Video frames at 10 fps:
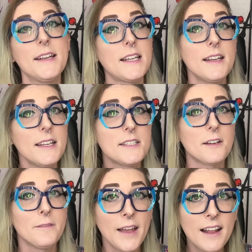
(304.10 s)
identities
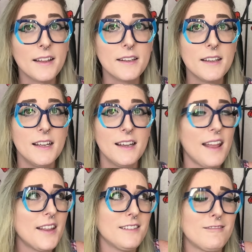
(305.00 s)
aren't valid.
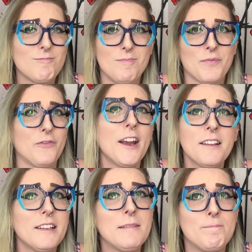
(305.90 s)
And that's
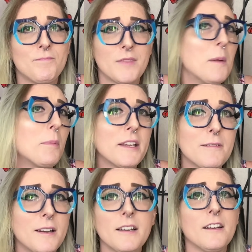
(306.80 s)
frankly
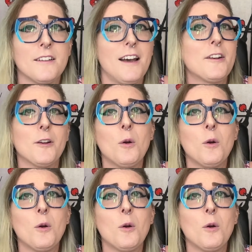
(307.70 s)
complete fucking utter